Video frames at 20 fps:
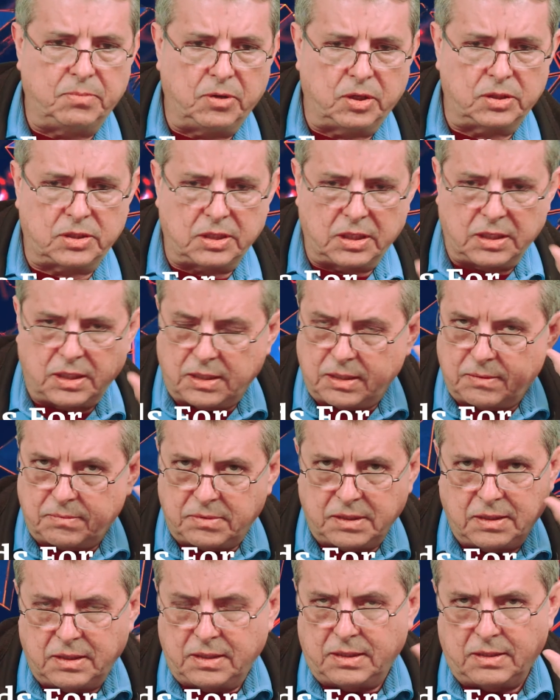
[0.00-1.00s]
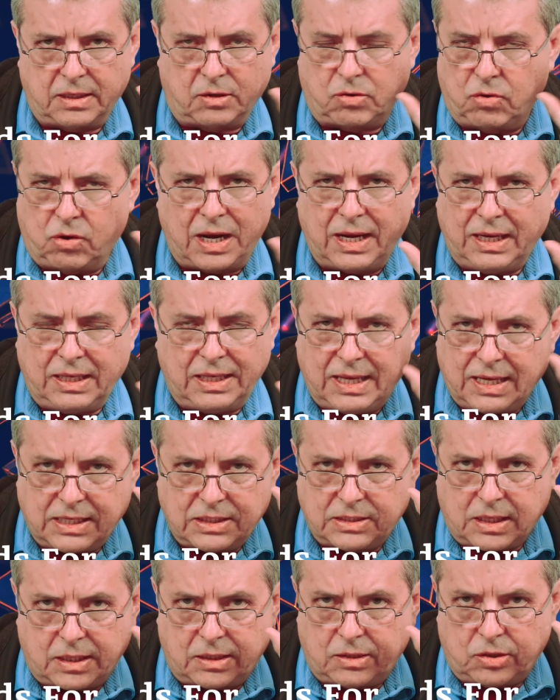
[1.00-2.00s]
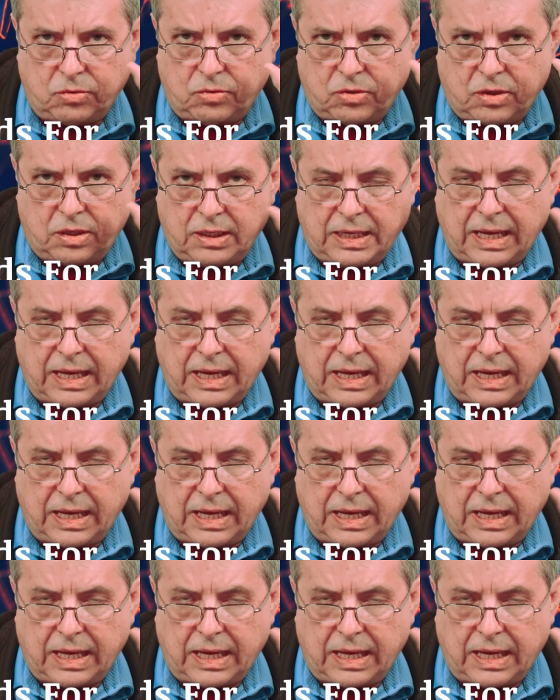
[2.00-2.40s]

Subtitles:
but the core idea is that you